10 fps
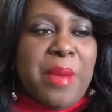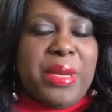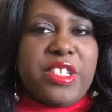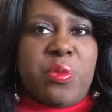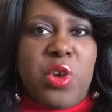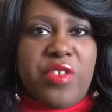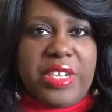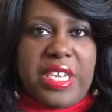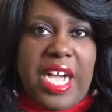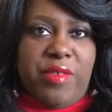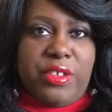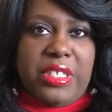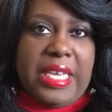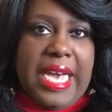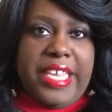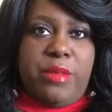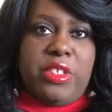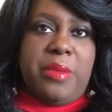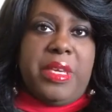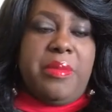but it's more of a novelty item
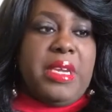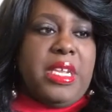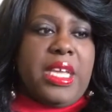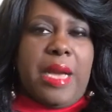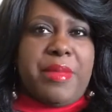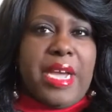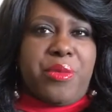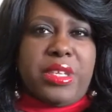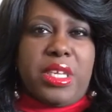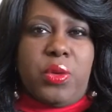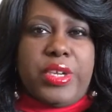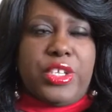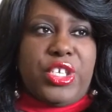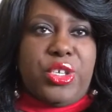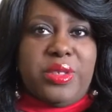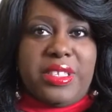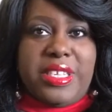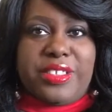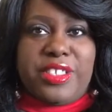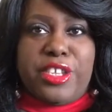to me, meaning I'm not really going to use it
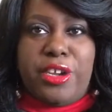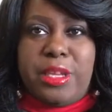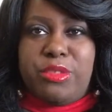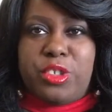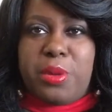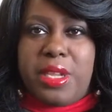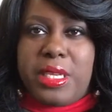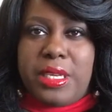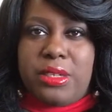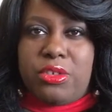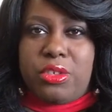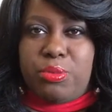necessarily. I'm just probably going to